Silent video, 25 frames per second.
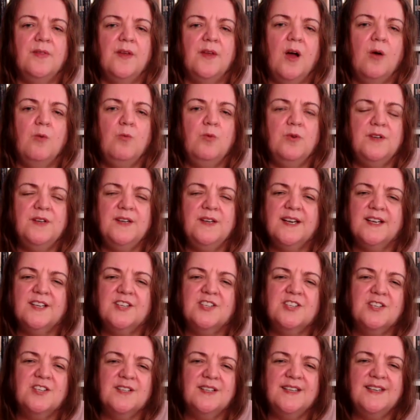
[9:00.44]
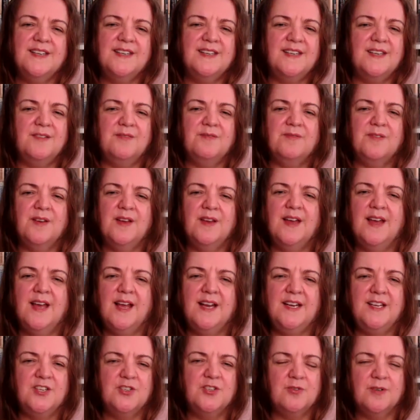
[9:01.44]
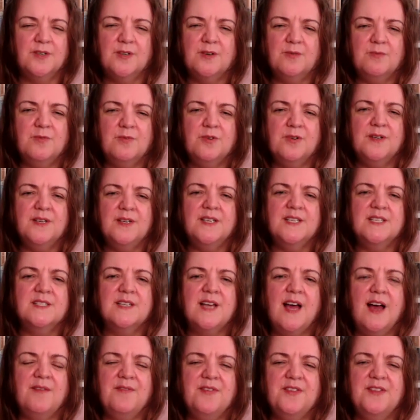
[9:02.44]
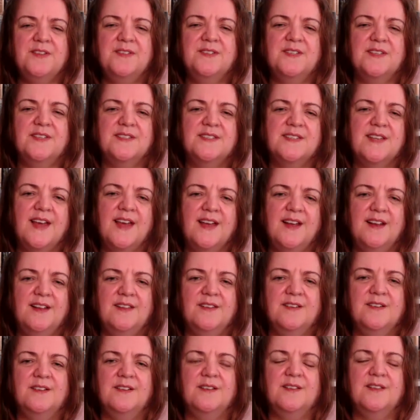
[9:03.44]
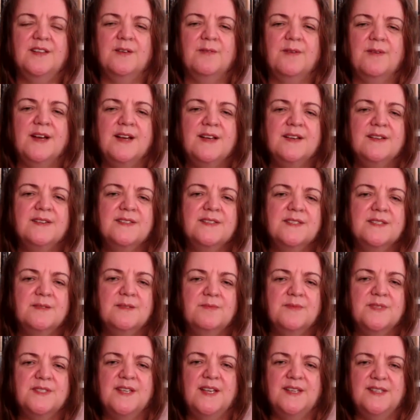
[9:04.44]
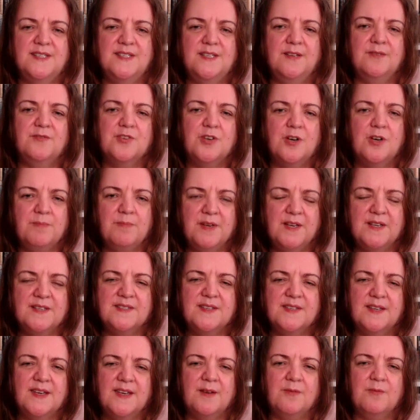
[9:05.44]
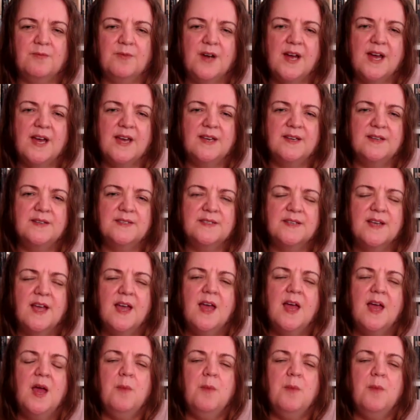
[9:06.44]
I wouldn't actually give any trigger warnings other than to say that there are some sensitive topics that get raised,